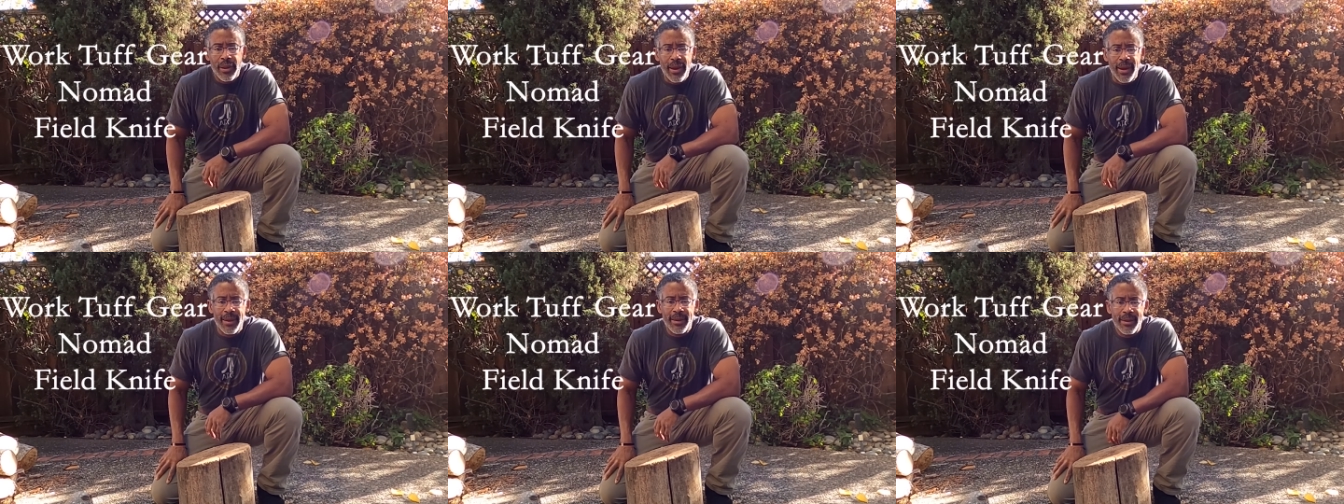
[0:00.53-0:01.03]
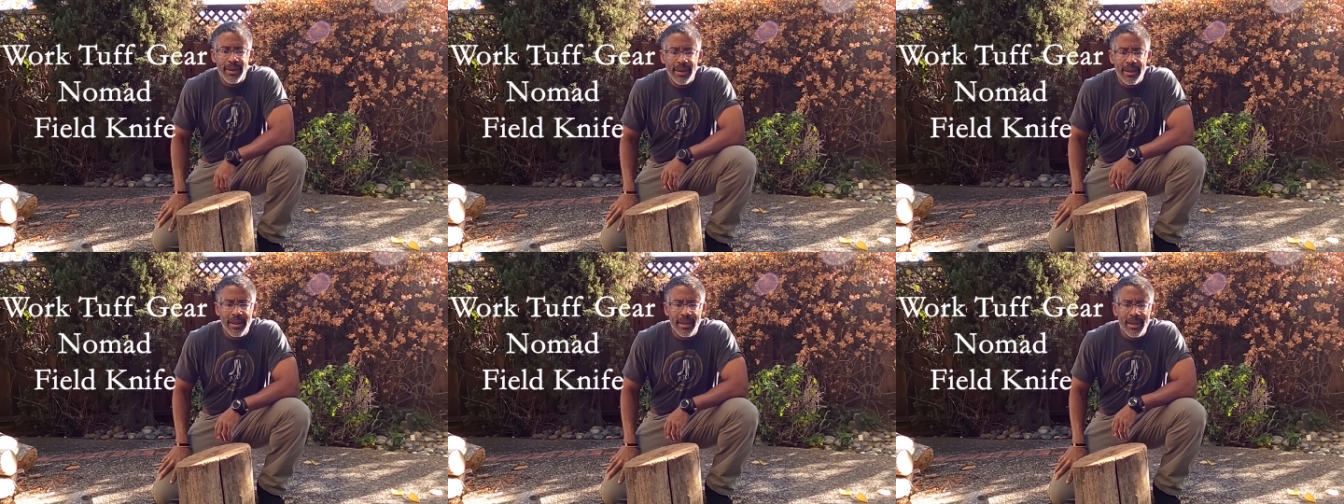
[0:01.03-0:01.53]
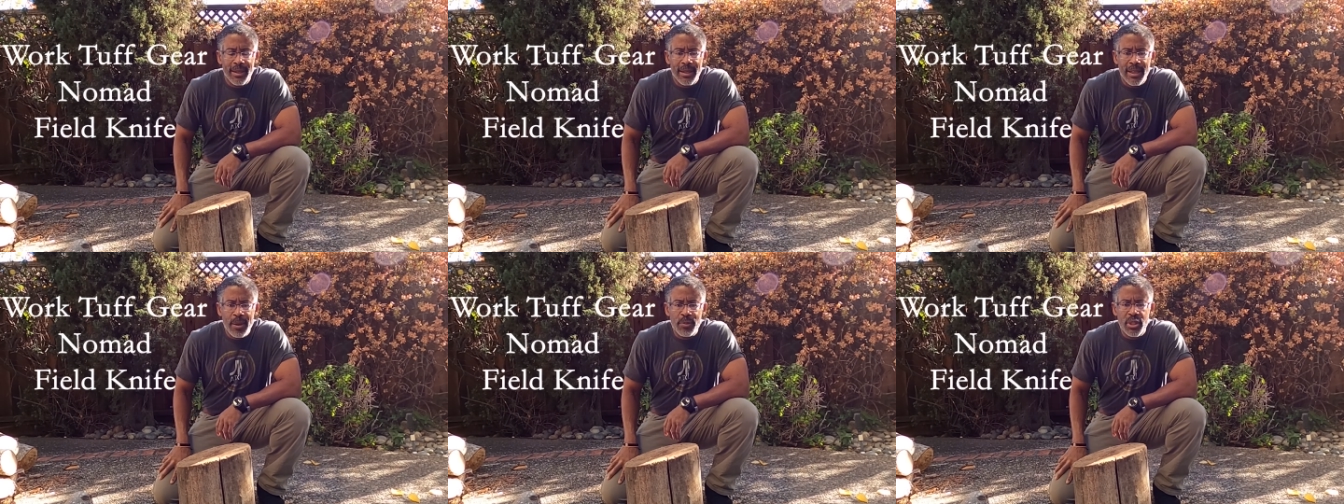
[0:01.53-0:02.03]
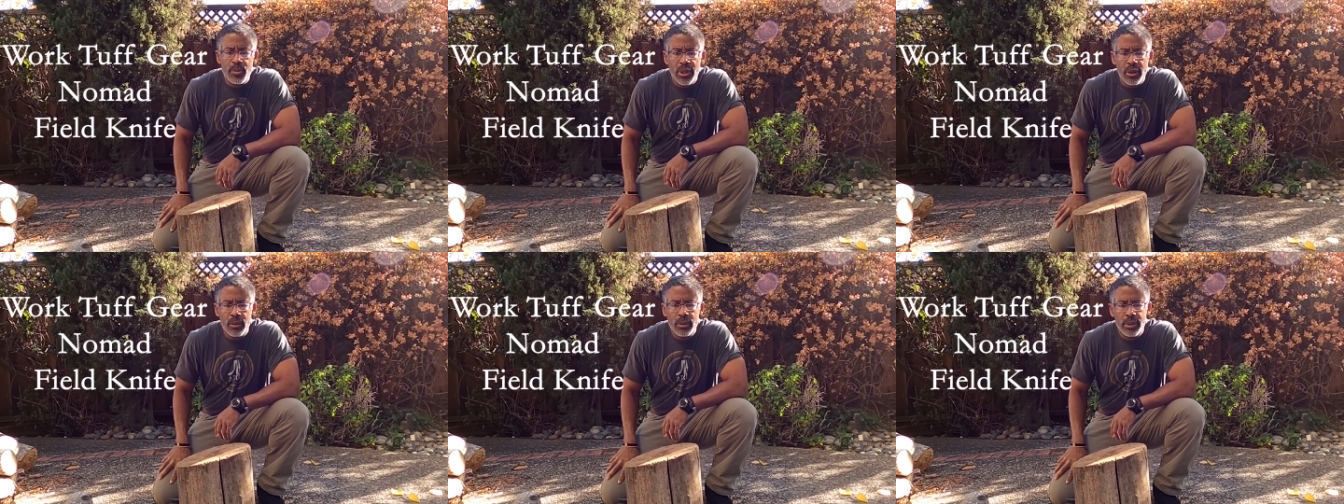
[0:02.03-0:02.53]
Hi, I'm Jim
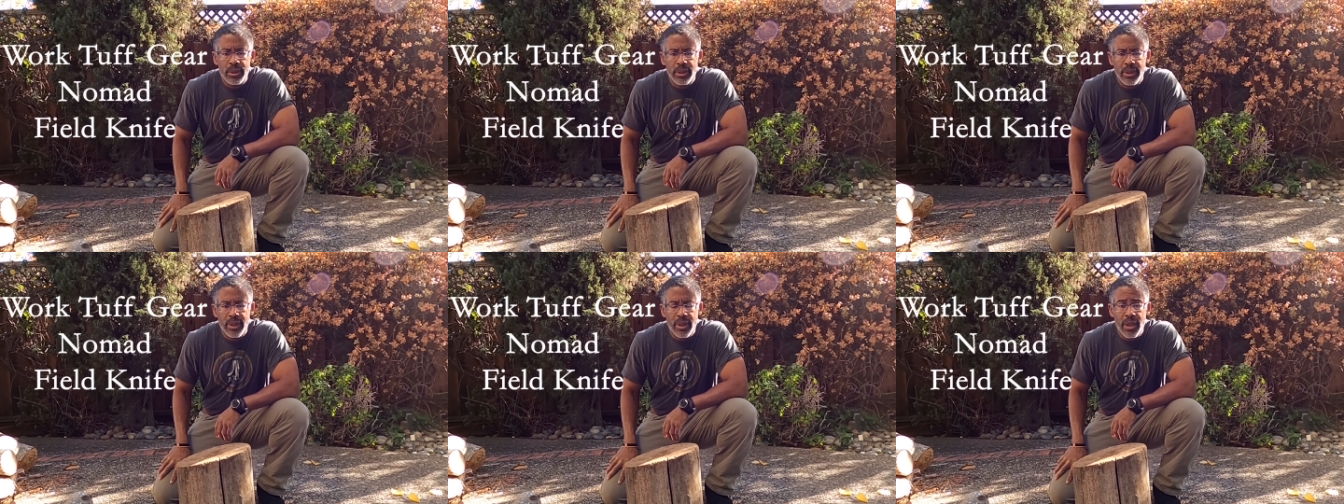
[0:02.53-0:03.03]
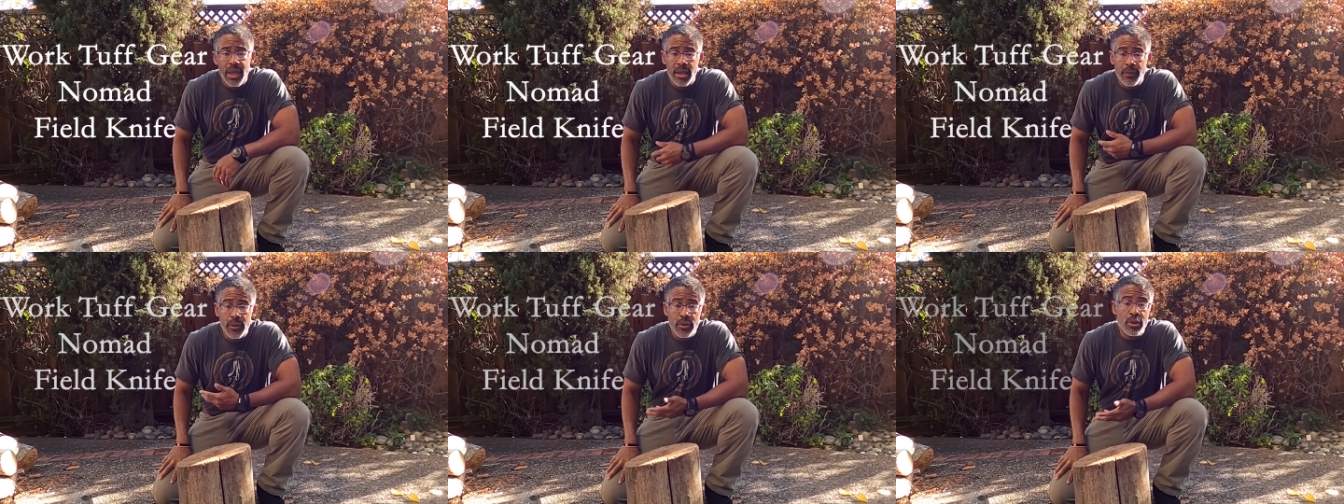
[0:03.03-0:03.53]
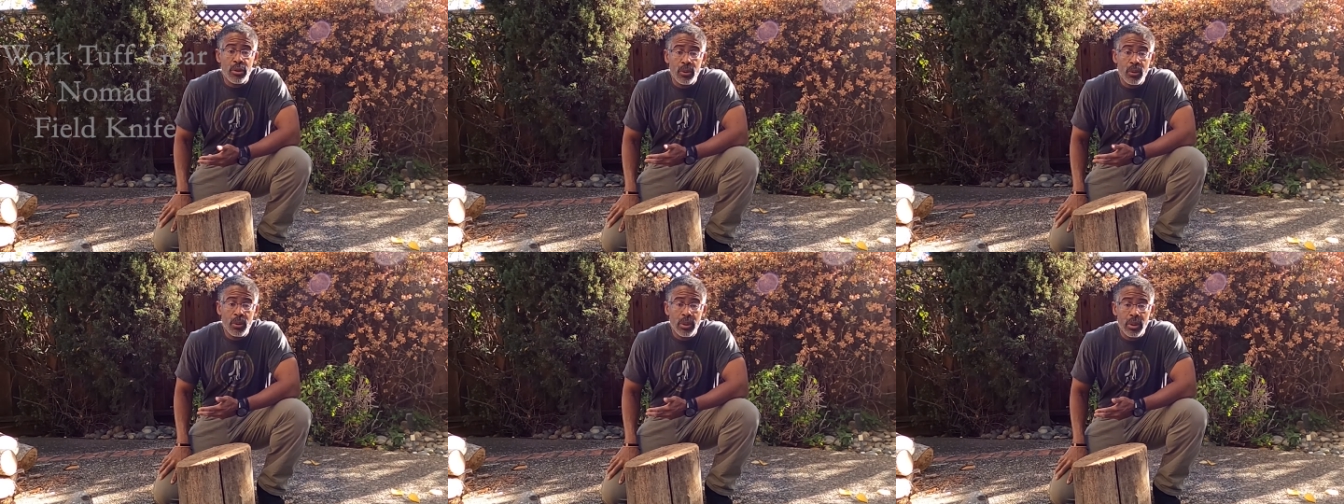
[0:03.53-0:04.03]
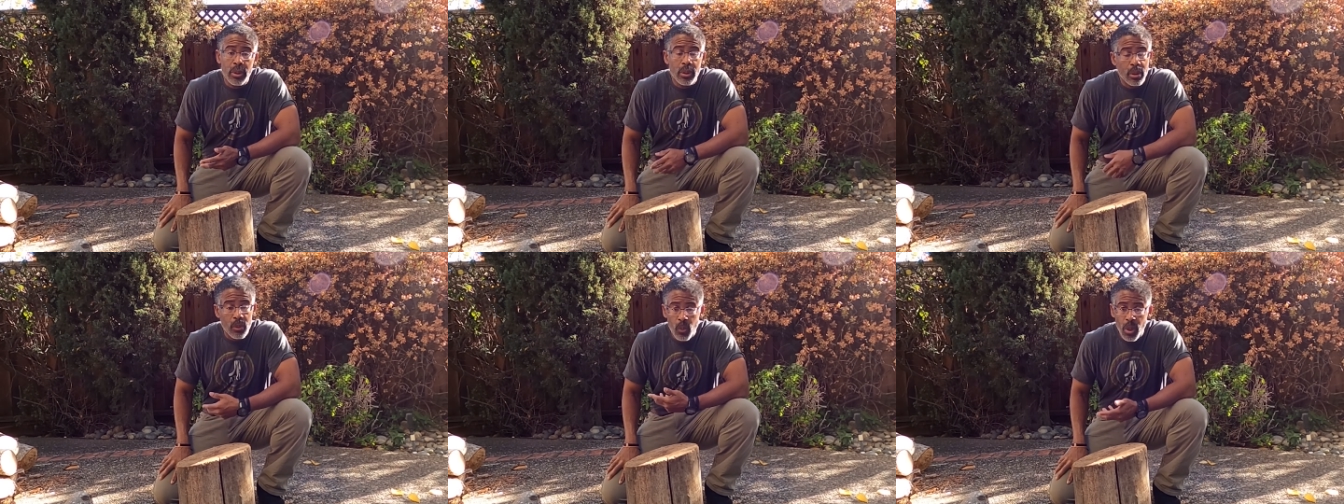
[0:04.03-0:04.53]
Lowe, and if you're new,
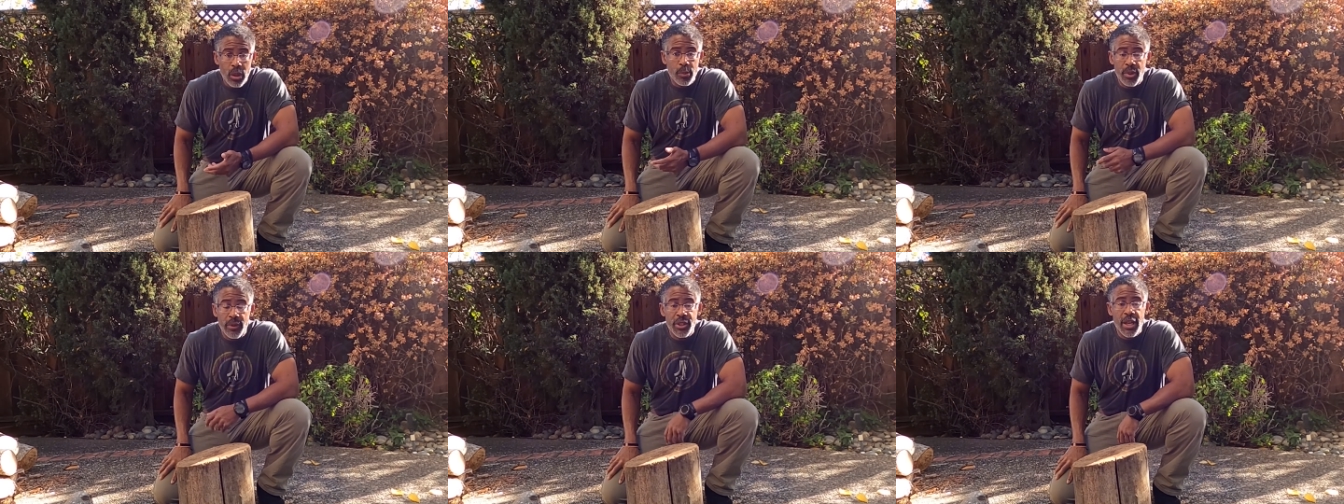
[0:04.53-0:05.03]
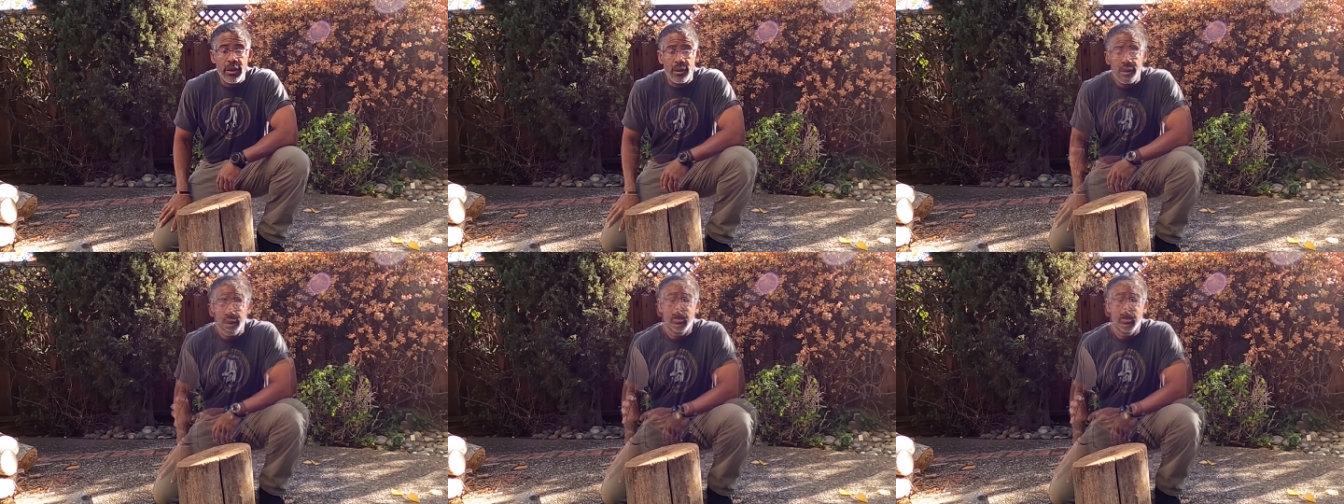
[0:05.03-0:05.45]
welcome to the channel.